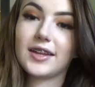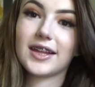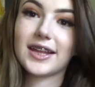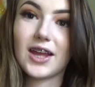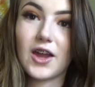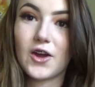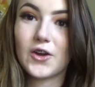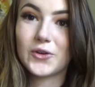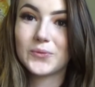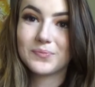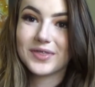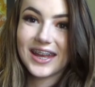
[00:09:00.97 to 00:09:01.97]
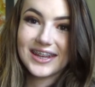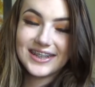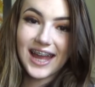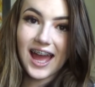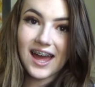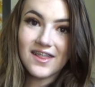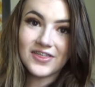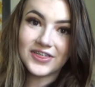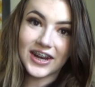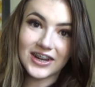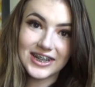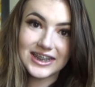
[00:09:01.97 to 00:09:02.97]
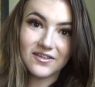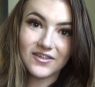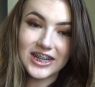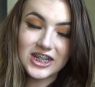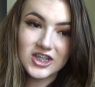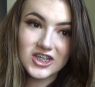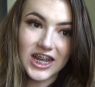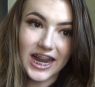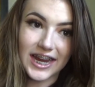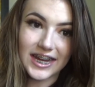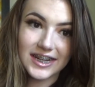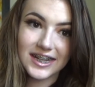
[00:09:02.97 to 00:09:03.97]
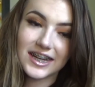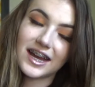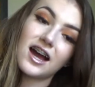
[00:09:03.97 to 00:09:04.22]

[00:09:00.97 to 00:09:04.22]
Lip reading: So yeah, there's the finished tank.